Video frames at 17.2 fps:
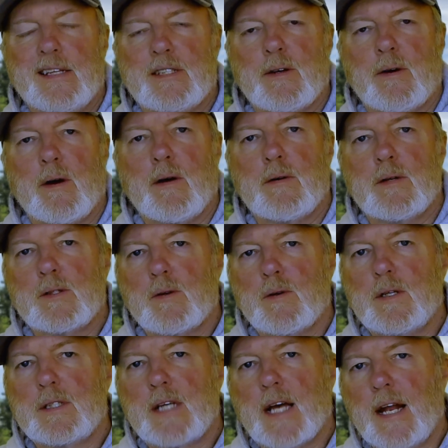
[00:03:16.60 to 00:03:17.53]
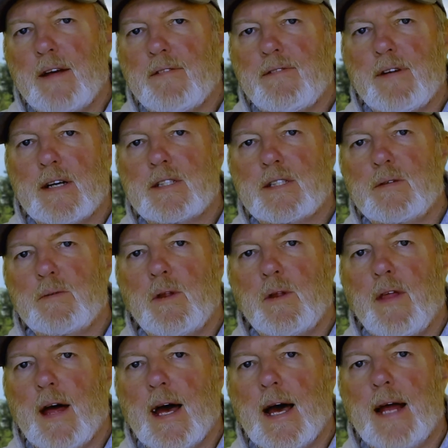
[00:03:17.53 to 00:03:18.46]
so I was always kind of fussing
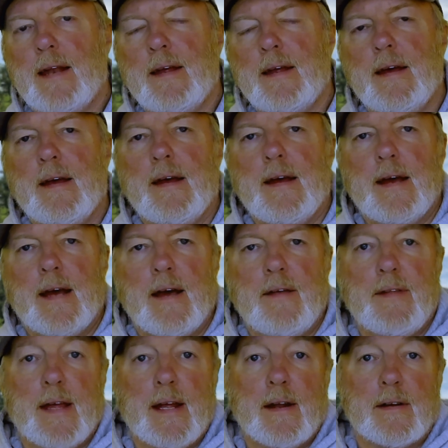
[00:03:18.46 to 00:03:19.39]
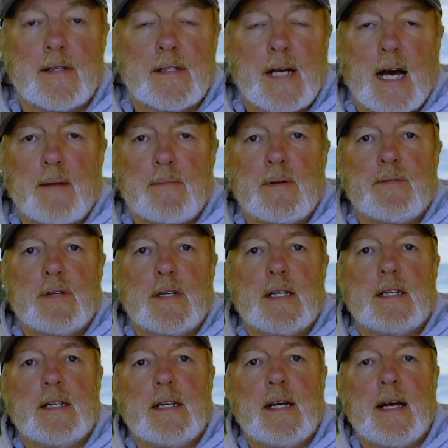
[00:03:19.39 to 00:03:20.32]
with that. And then on top of
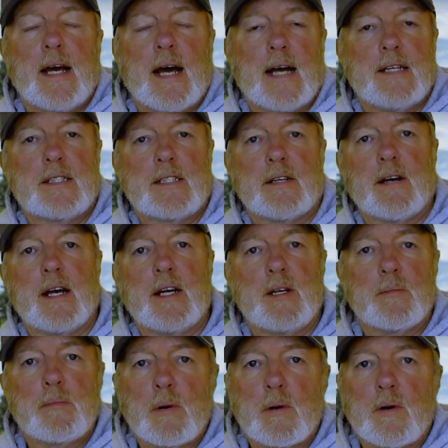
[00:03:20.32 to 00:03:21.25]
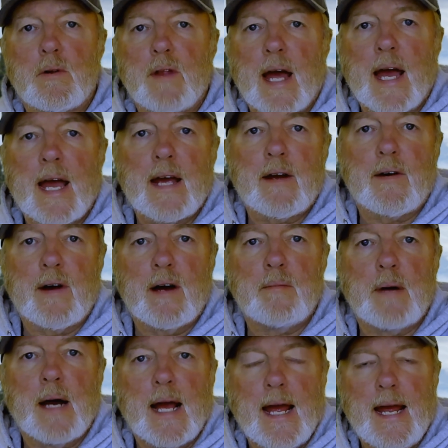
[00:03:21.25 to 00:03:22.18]
it, I still had to pull the anchor
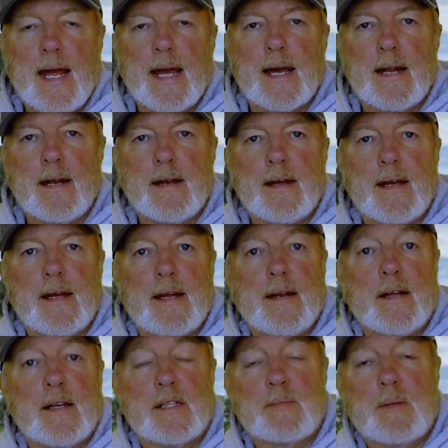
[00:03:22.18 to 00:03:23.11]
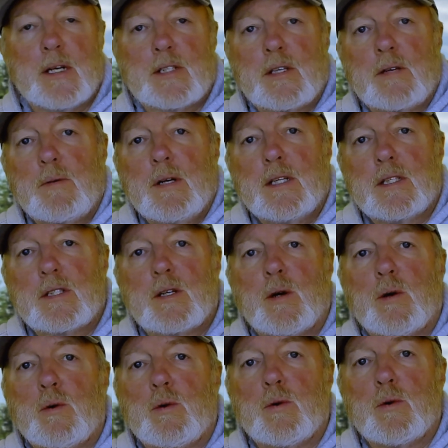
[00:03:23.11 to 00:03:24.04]
up by hand, and especially when it's
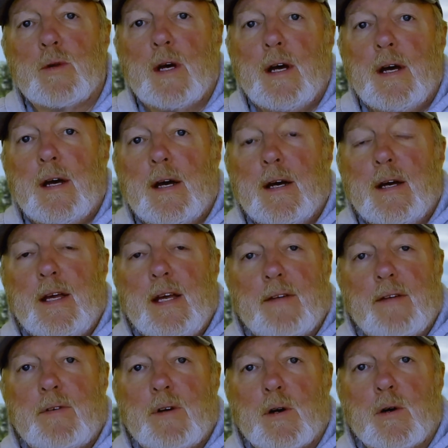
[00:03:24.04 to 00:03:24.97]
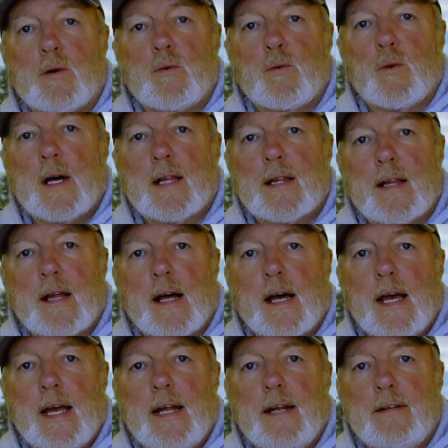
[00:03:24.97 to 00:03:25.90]
cold, you have cold, wet
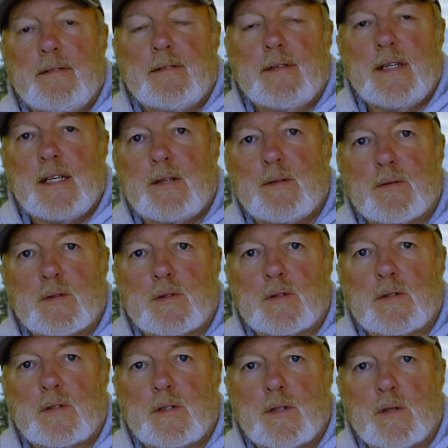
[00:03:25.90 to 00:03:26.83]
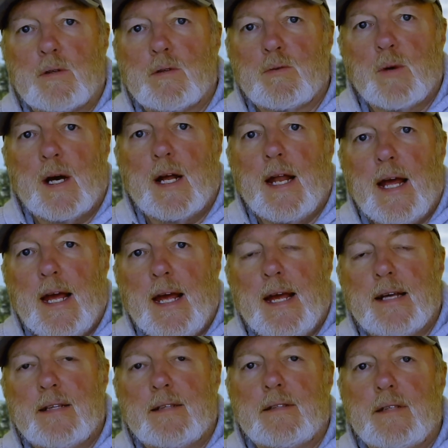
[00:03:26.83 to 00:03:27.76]
line equals cold, wet
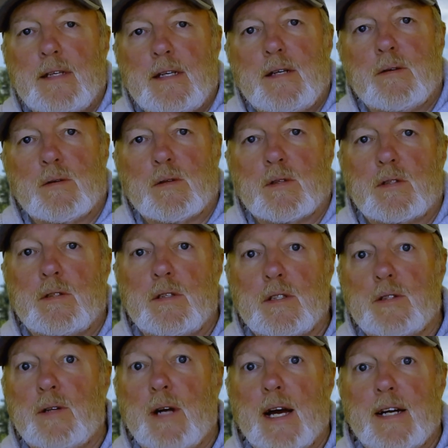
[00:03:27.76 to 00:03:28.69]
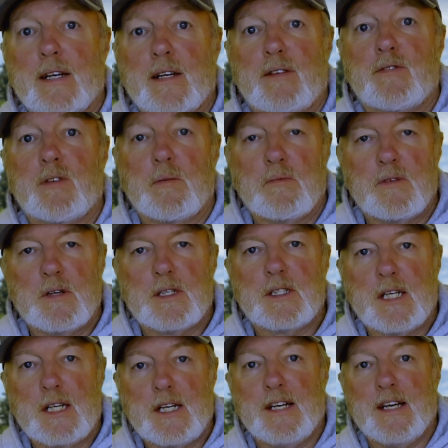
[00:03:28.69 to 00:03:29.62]
hands equals distracted from
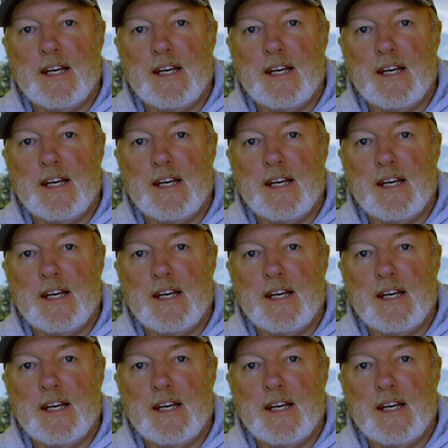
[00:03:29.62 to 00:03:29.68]
fishing.